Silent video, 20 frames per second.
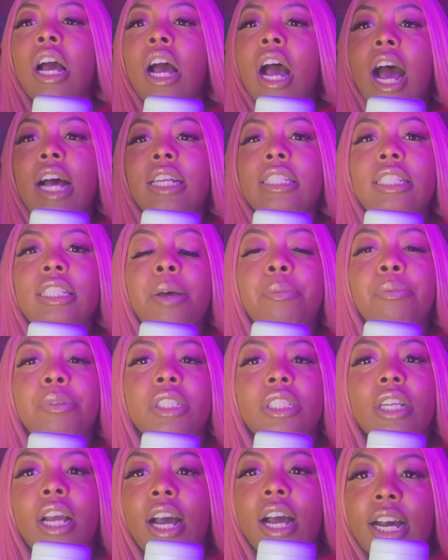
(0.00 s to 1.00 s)
I slept
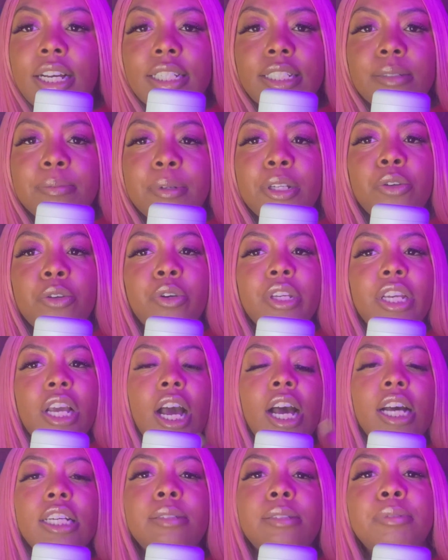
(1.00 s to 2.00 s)
with your husband. Or your
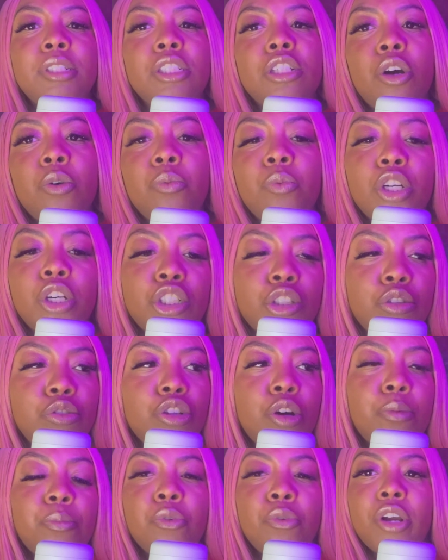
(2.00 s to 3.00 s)
husband don't want you
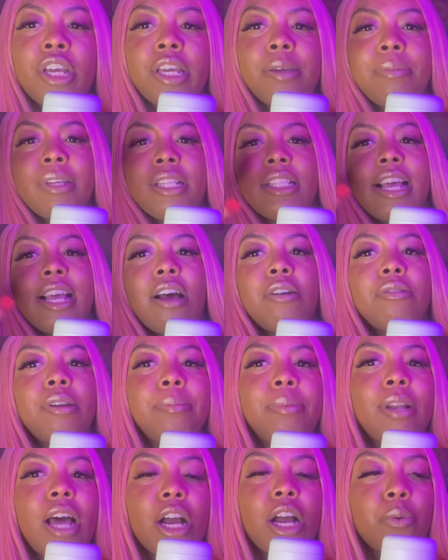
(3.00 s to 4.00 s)
no more. He be down the
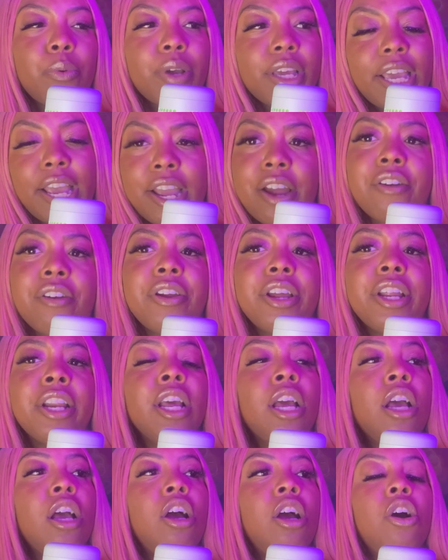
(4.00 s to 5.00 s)
block with Karen.
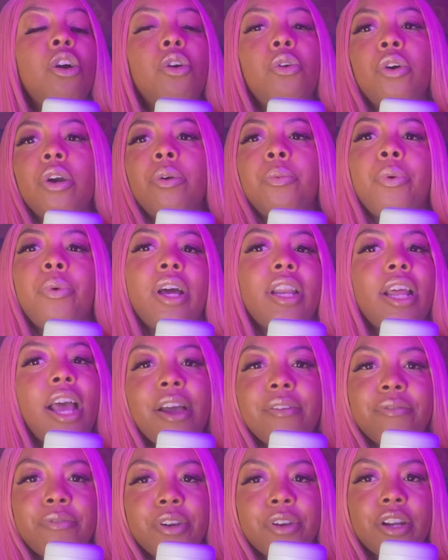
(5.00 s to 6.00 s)
Or
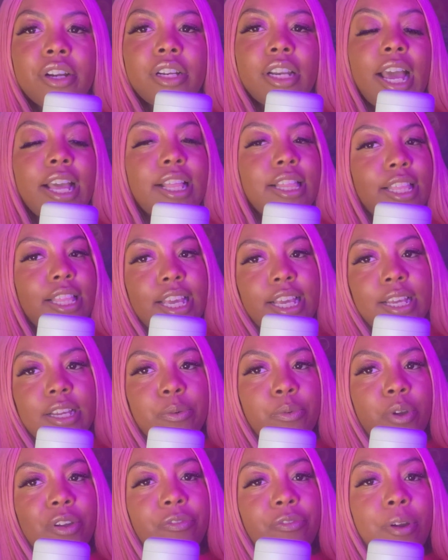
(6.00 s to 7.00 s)
whatever. Like, it
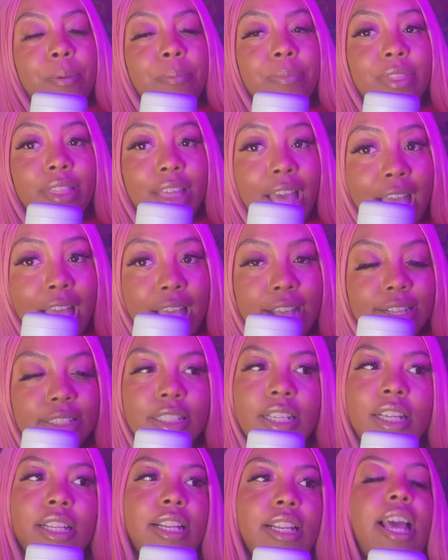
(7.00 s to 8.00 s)
went from that
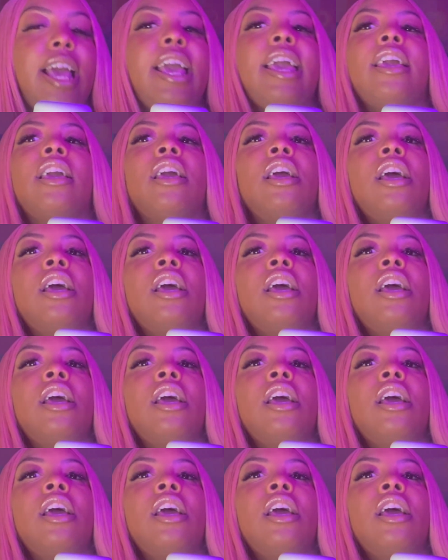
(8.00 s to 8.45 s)
to, like,